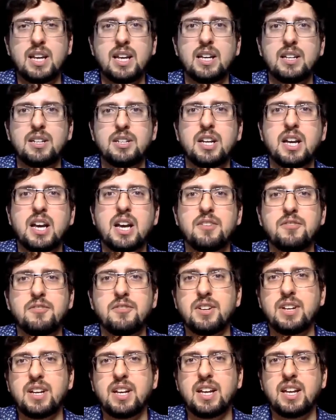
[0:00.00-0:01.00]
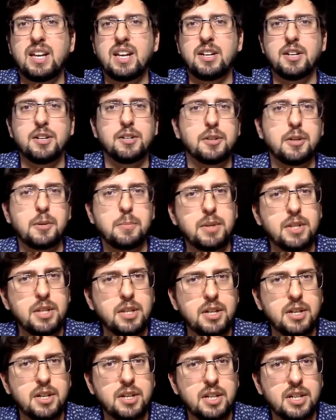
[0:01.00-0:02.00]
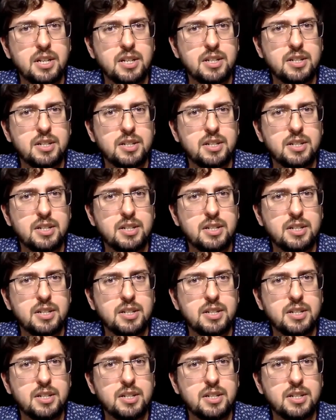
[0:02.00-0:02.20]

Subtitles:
and you have another opinion on it,